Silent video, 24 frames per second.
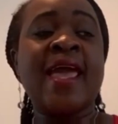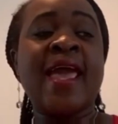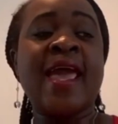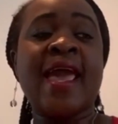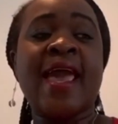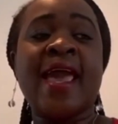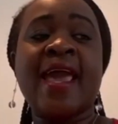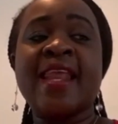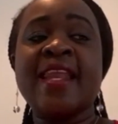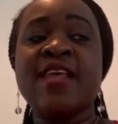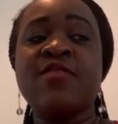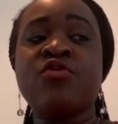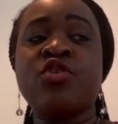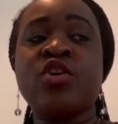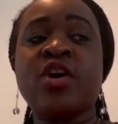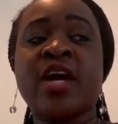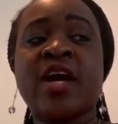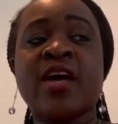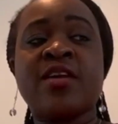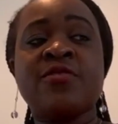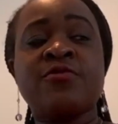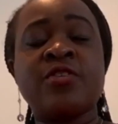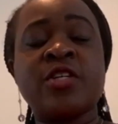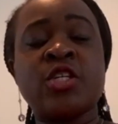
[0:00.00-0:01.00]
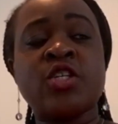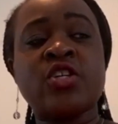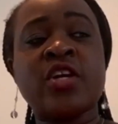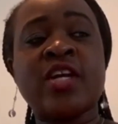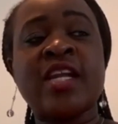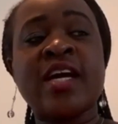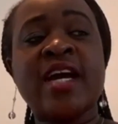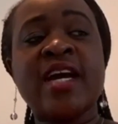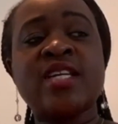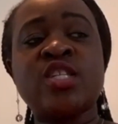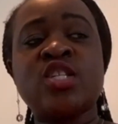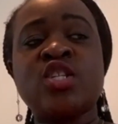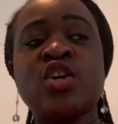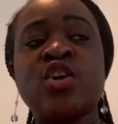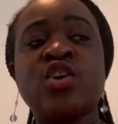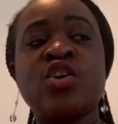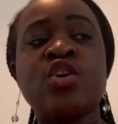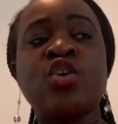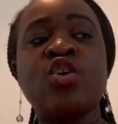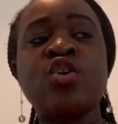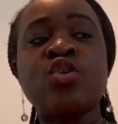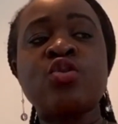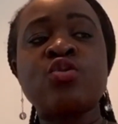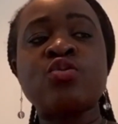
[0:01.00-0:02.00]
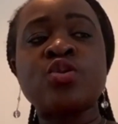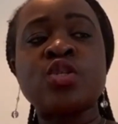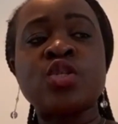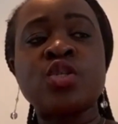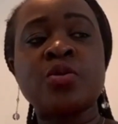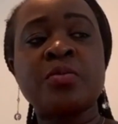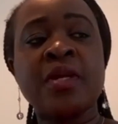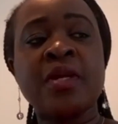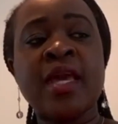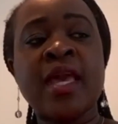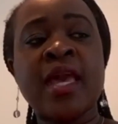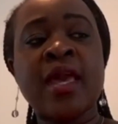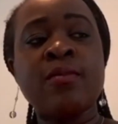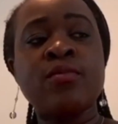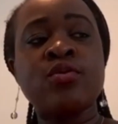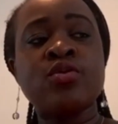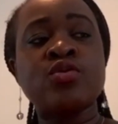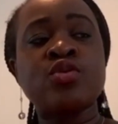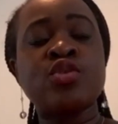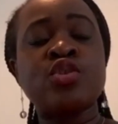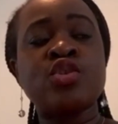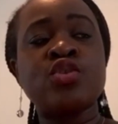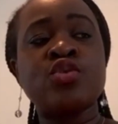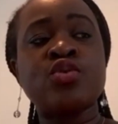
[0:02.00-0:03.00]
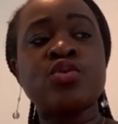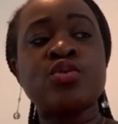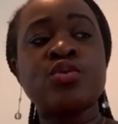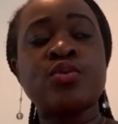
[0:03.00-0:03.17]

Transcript: And if you can visualize your goals, you'll be able to